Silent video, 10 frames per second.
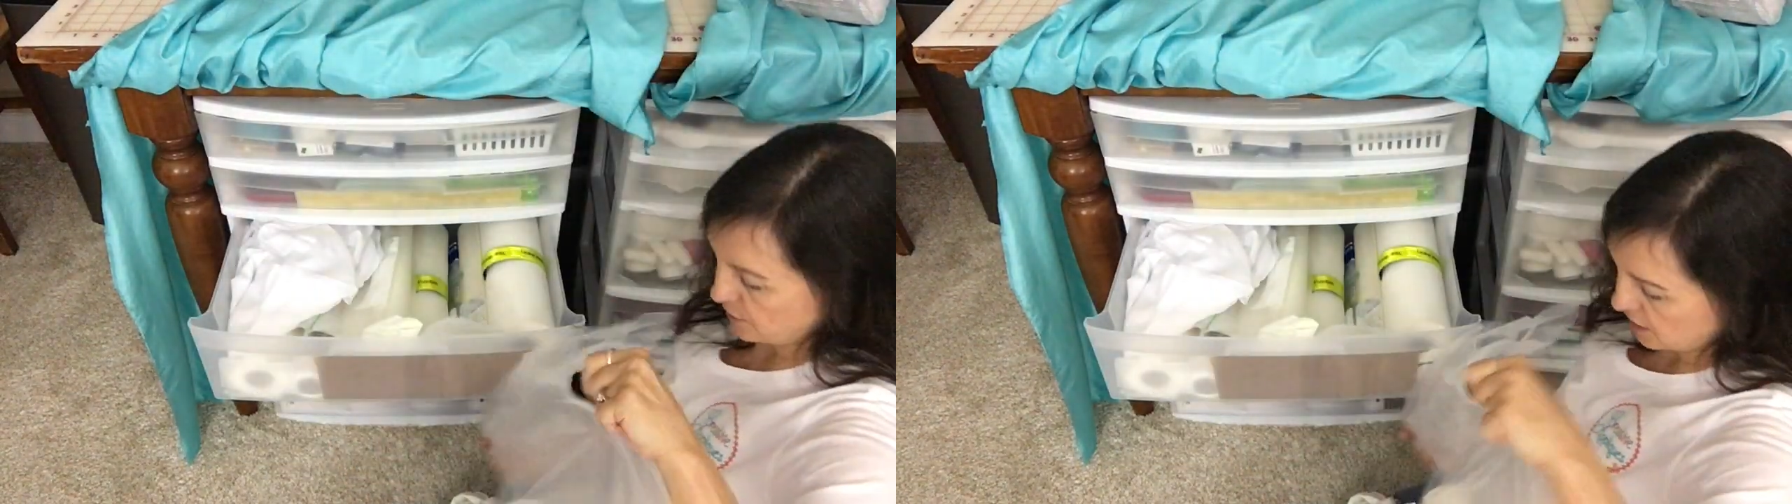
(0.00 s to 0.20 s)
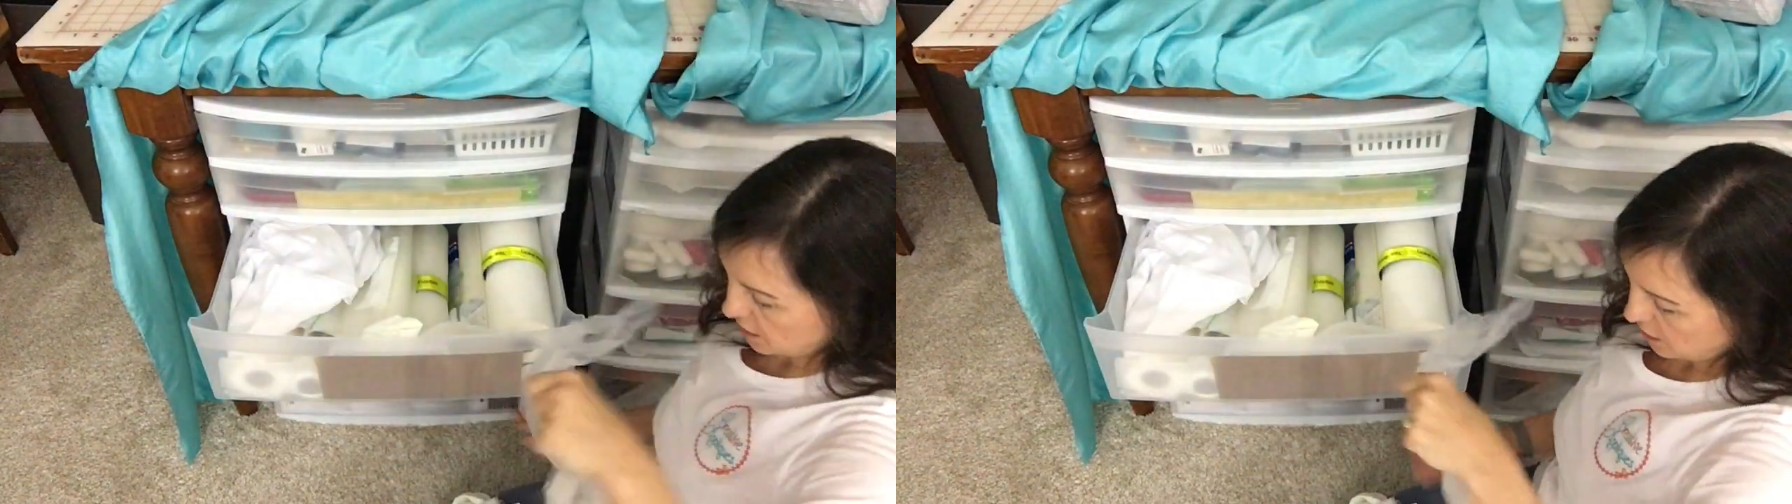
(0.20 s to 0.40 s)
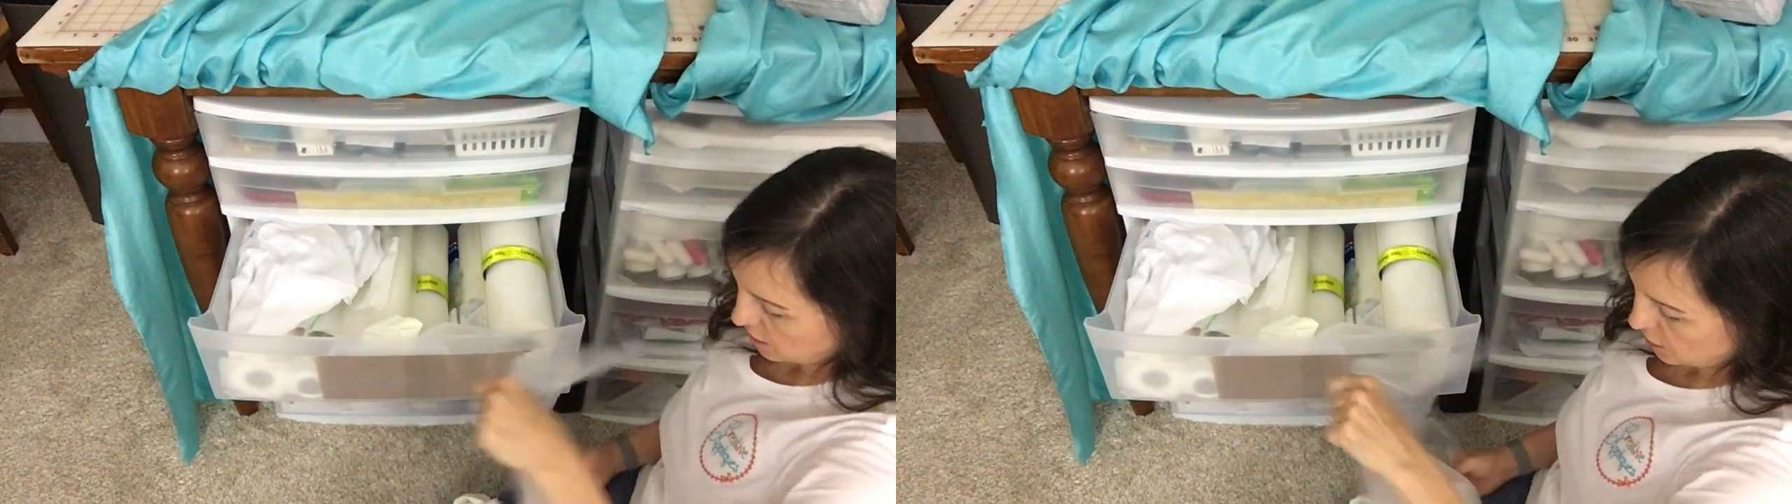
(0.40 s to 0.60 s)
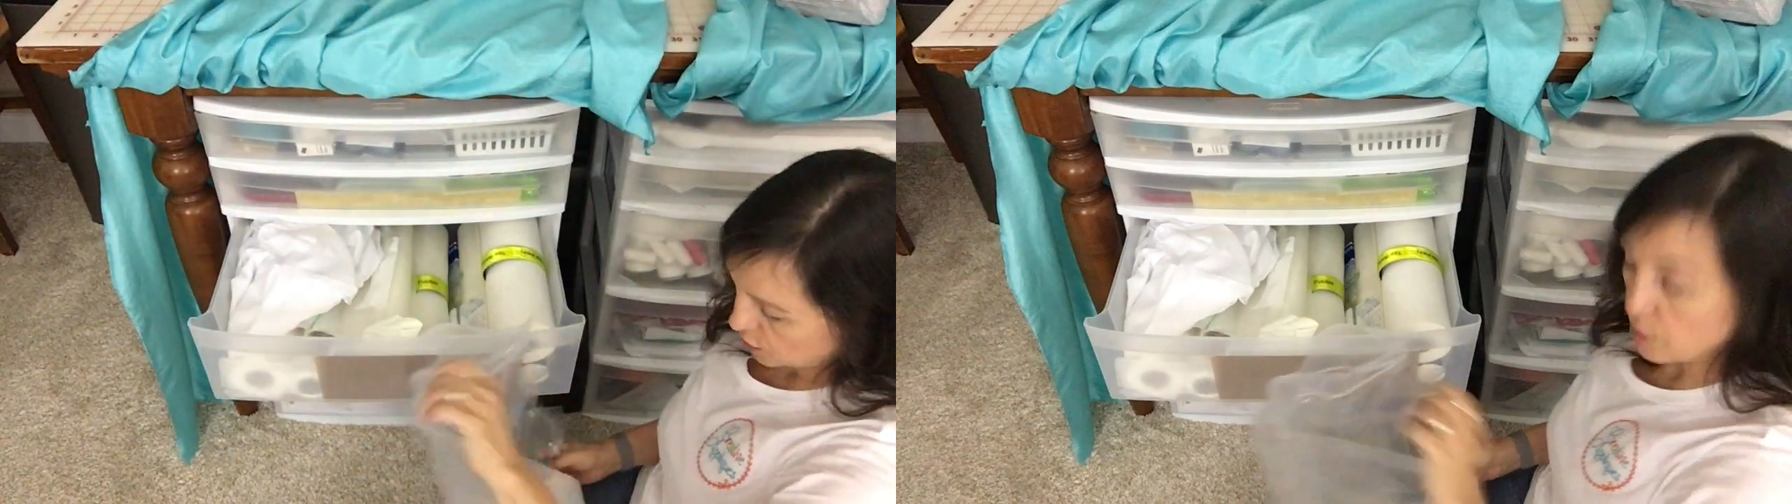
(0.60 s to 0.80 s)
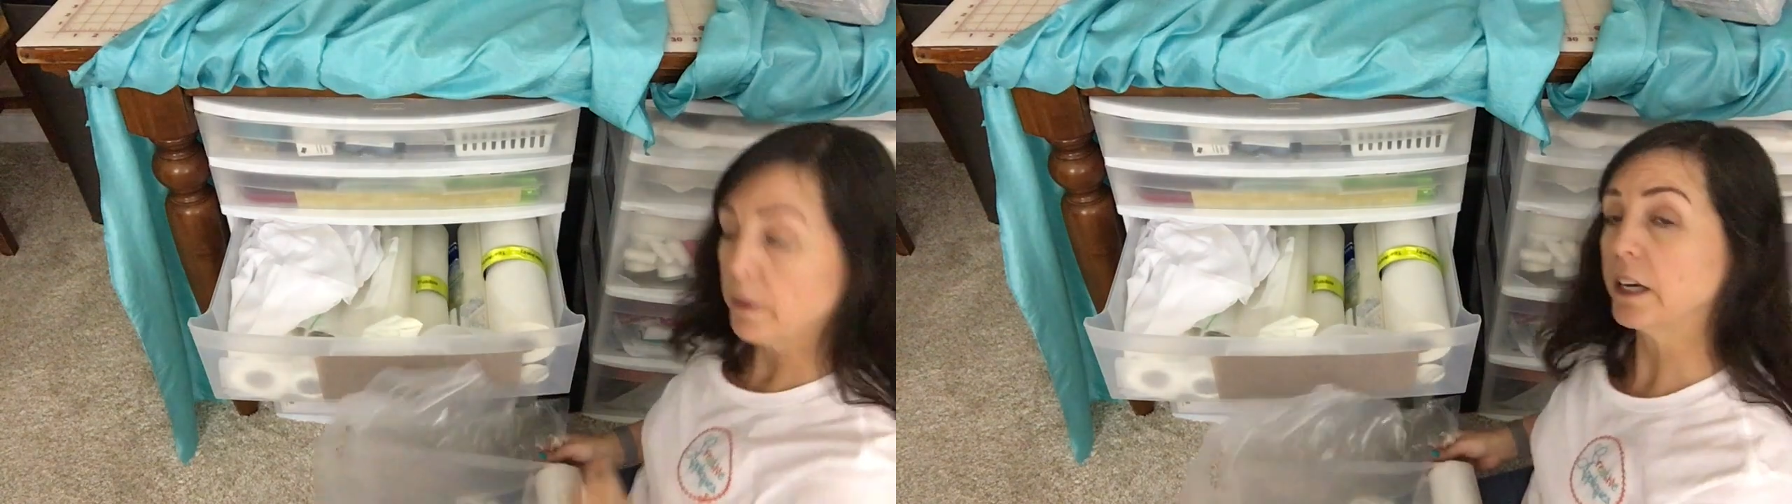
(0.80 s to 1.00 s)
in the
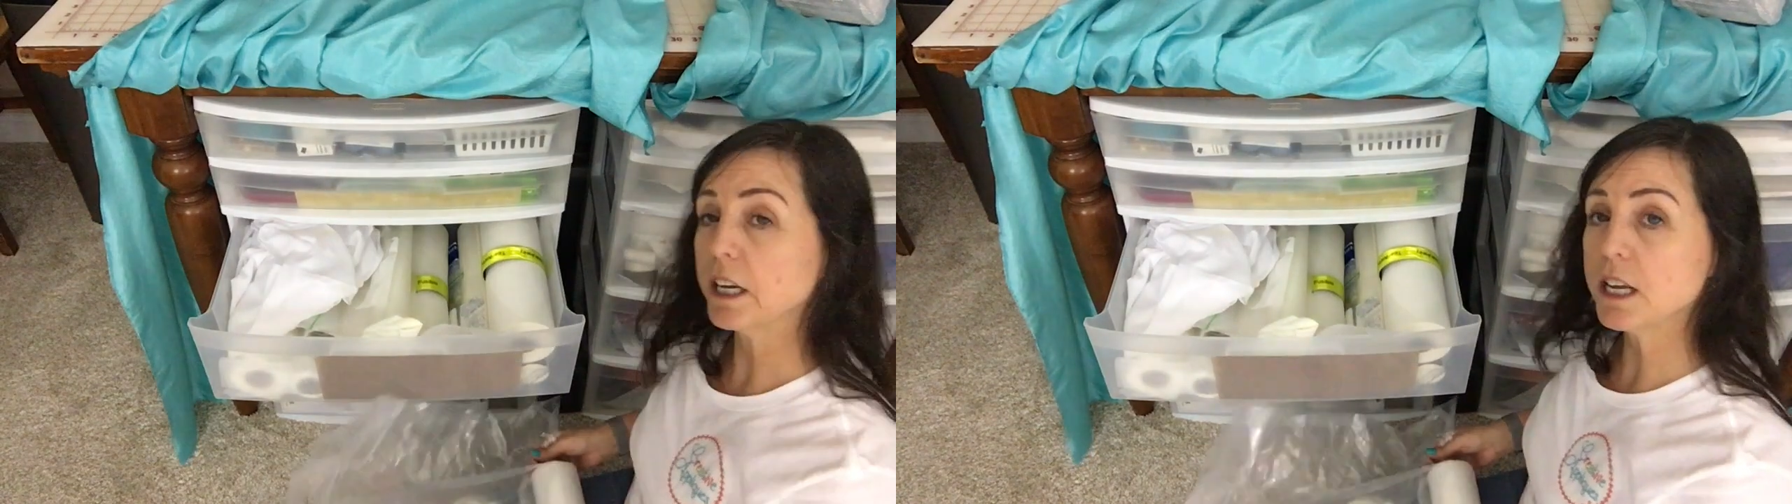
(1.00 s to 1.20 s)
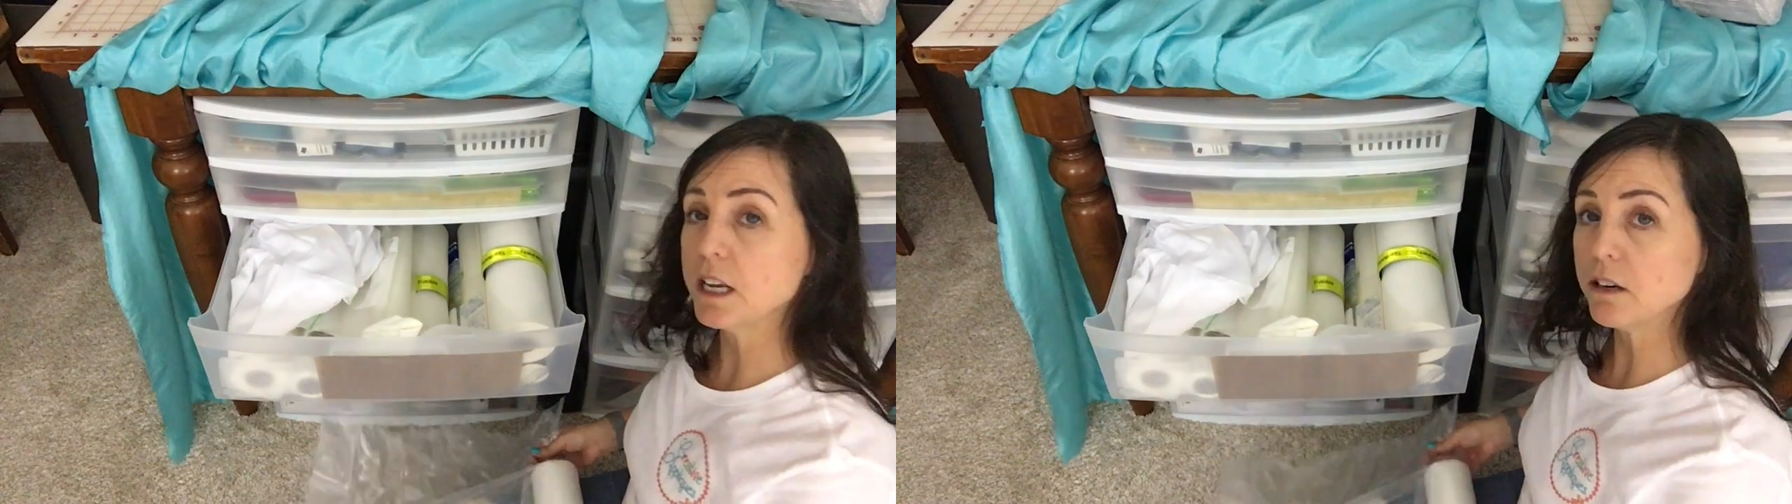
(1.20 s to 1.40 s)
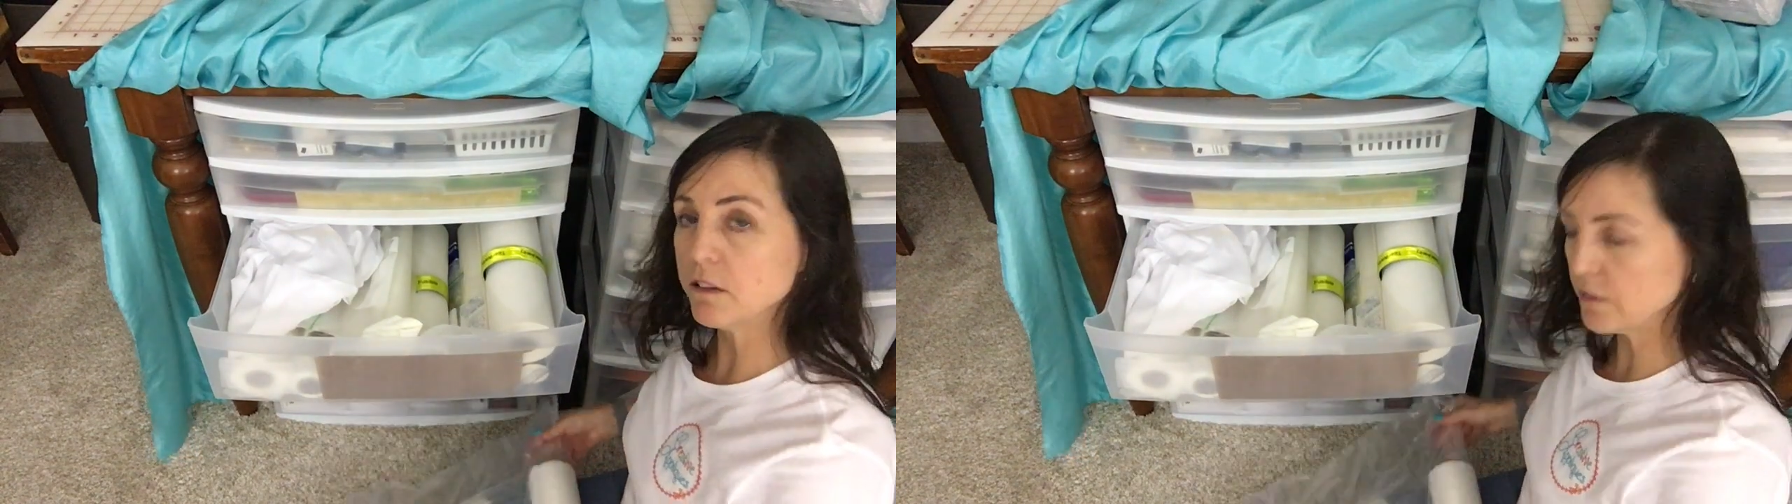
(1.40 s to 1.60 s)
humidity here in